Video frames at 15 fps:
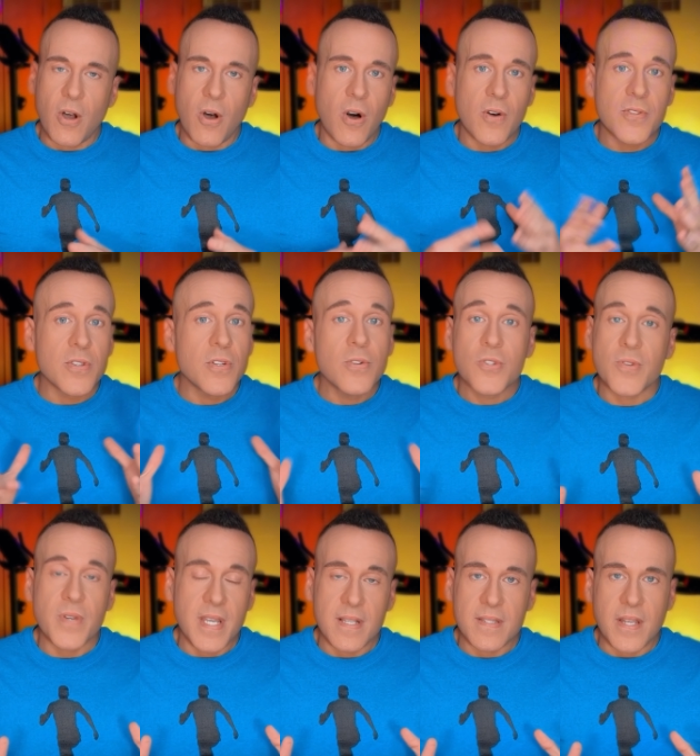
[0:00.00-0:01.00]
all the
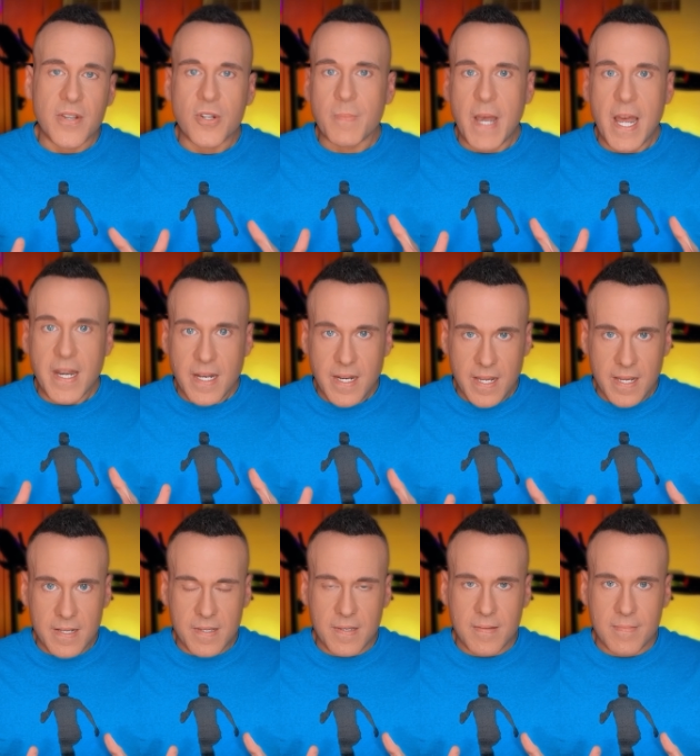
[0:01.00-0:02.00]
nutrients that your body
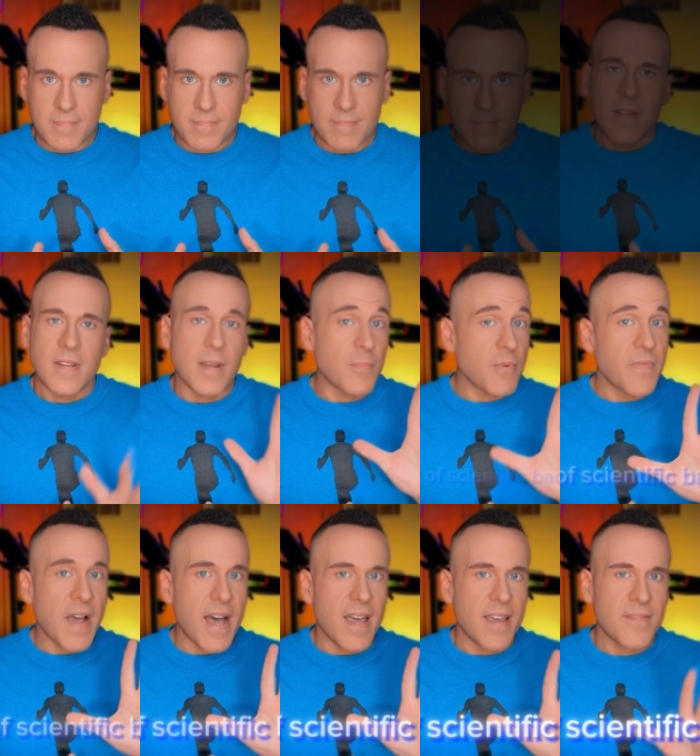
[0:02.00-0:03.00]
needs. Number
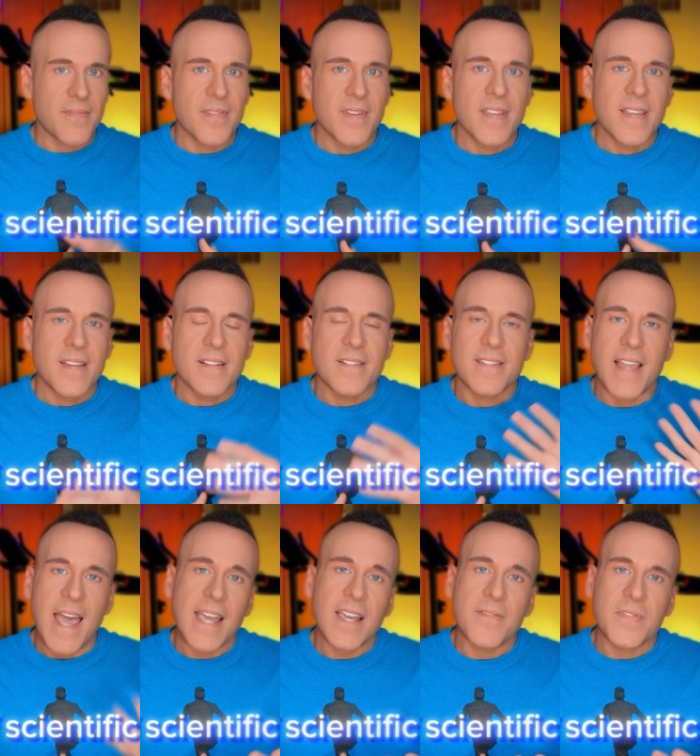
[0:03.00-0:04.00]
five,
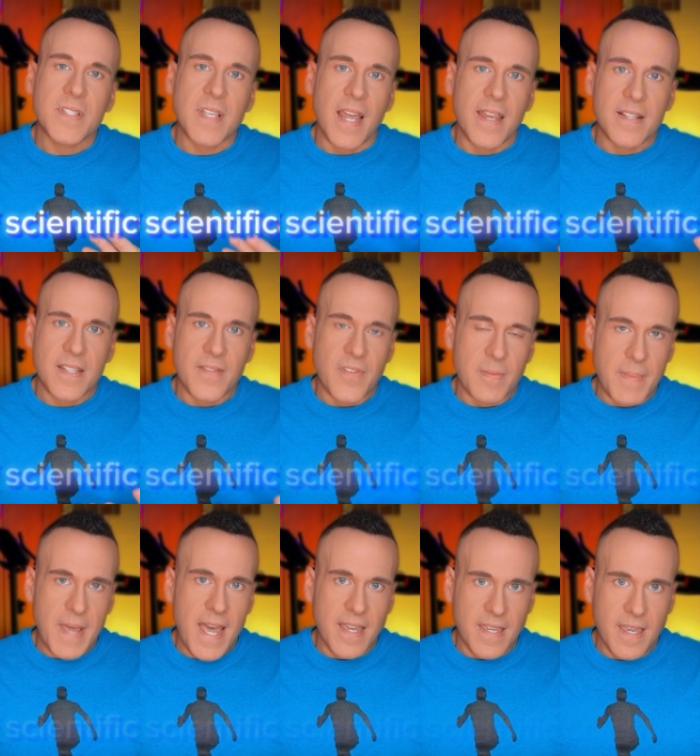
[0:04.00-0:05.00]
lack of scientific
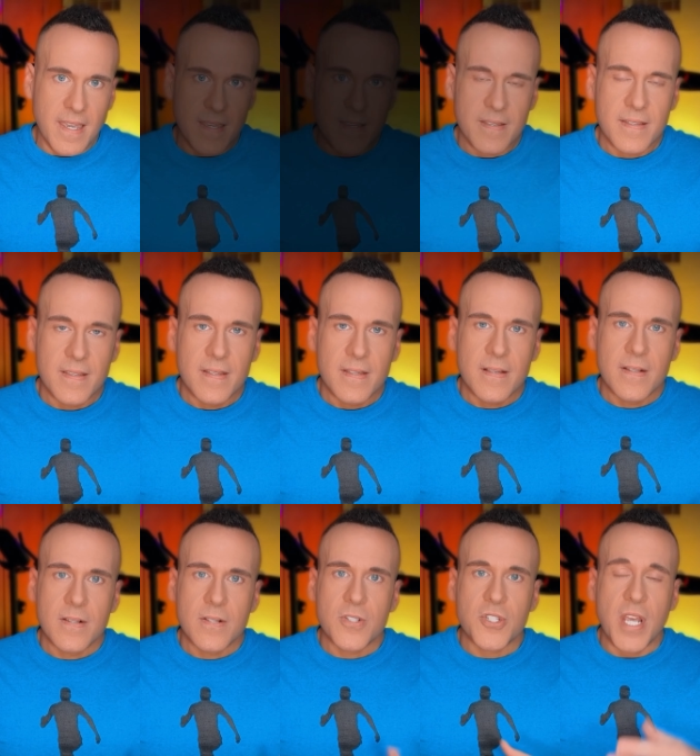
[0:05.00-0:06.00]
backing.
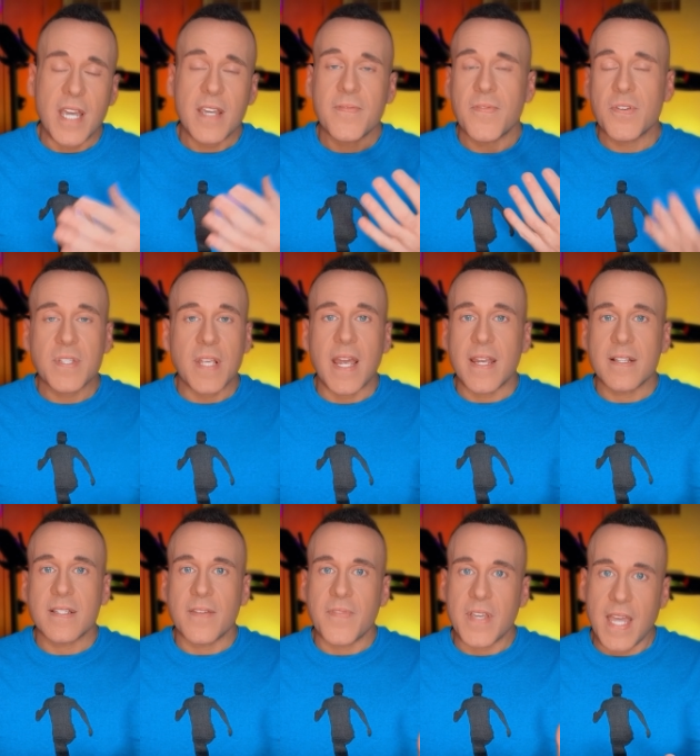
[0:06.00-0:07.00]
Check for
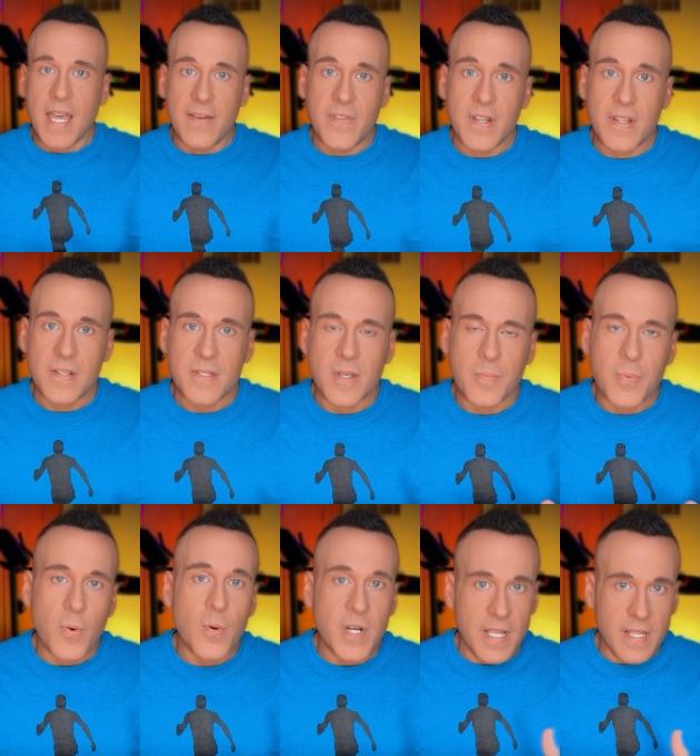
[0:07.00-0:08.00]
scientific evidence
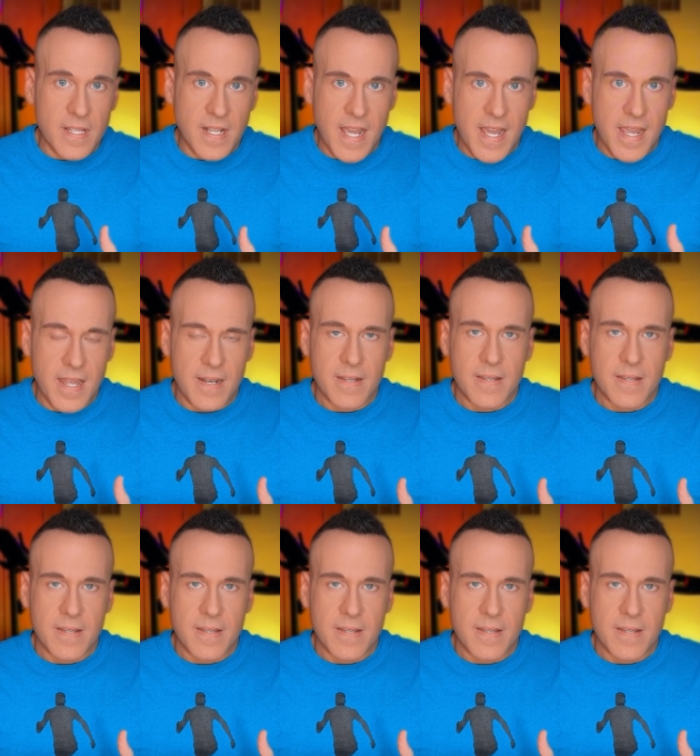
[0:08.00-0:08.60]
supporting the diet.